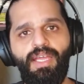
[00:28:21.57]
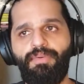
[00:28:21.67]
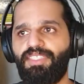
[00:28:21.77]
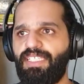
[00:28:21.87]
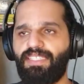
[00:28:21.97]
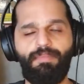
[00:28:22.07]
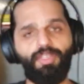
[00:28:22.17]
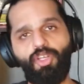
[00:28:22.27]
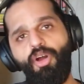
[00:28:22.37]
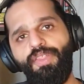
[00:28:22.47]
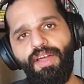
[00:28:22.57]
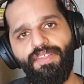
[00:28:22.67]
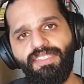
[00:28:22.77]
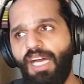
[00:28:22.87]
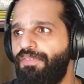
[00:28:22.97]
he was asking about all the other
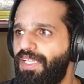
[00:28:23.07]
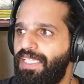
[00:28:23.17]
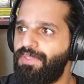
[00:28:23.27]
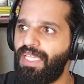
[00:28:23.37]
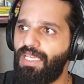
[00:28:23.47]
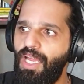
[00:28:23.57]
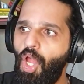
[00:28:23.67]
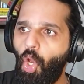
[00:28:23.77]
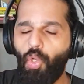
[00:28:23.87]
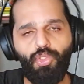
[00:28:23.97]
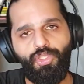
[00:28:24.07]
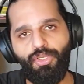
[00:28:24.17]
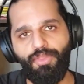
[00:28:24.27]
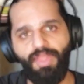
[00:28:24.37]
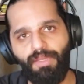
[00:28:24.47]
stuff, and he was like, who do
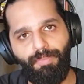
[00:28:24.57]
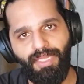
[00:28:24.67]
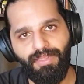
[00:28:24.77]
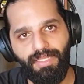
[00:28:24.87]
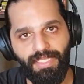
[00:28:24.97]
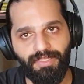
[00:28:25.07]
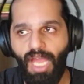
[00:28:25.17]
you think built these?